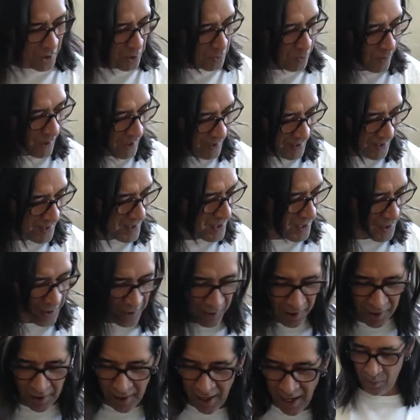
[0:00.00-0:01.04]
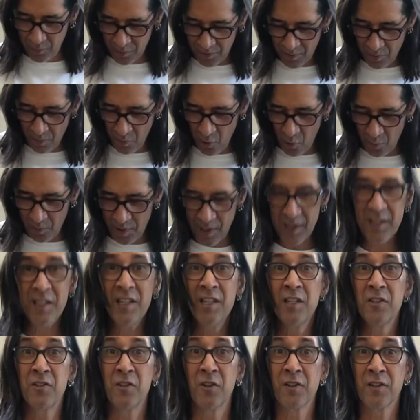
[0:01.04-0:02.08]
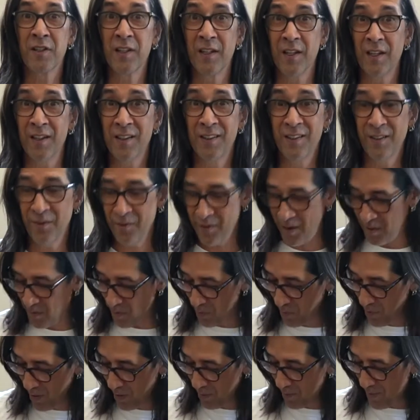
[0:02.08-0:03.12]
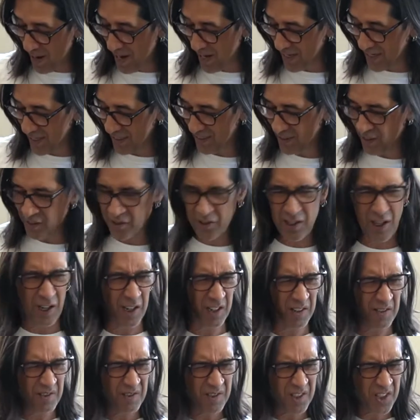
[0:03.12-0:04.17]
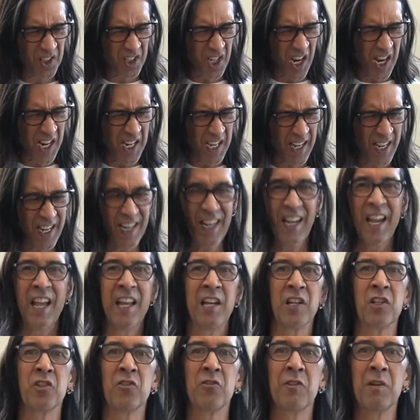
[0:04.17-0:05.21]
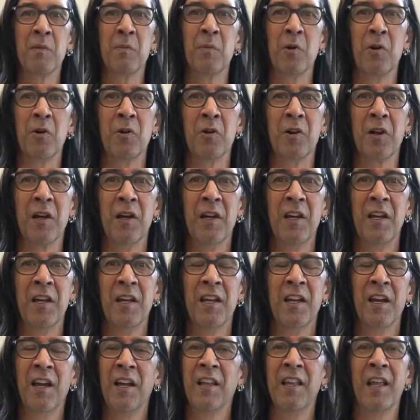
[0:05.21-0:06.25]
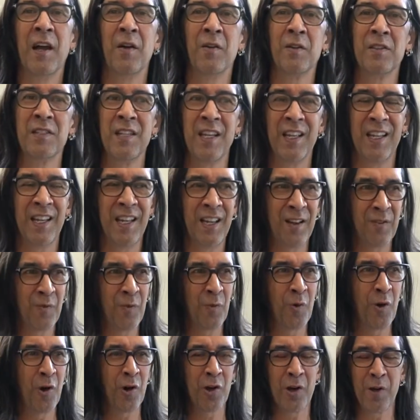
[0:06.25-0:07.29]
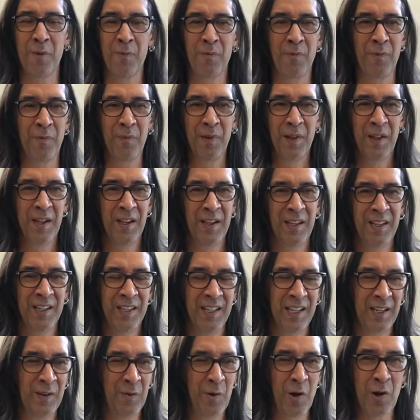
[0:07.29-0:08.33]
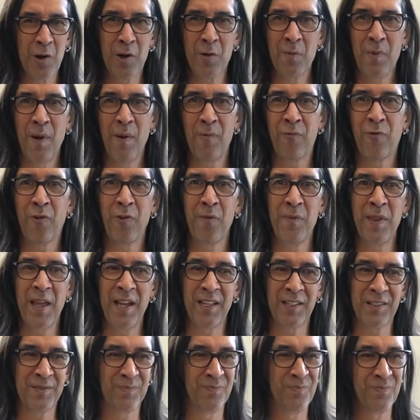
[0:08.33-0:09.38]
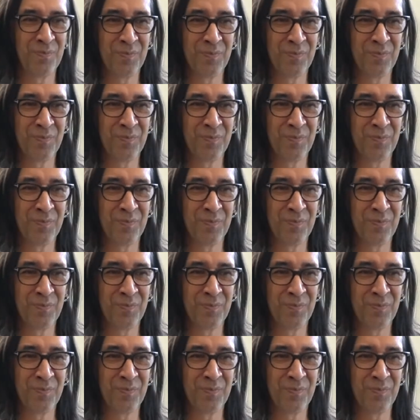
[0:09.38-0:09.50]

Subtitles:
was playing this guitar. It was a moment, and he took the whammy bar back and just started shaking it, and a string broke, and that was it. It woke him up from that